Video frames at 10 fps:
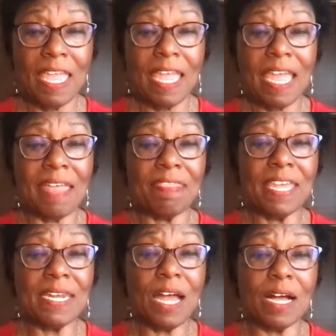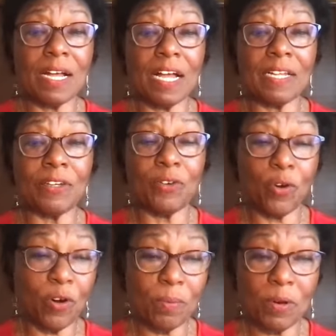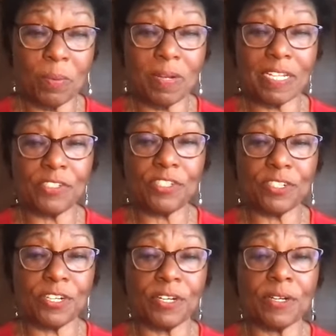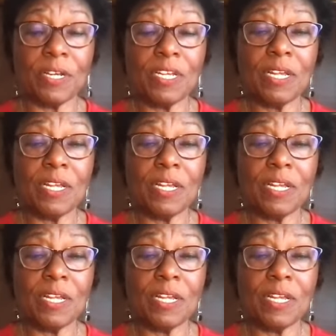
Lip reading: And then a normal blood sugar,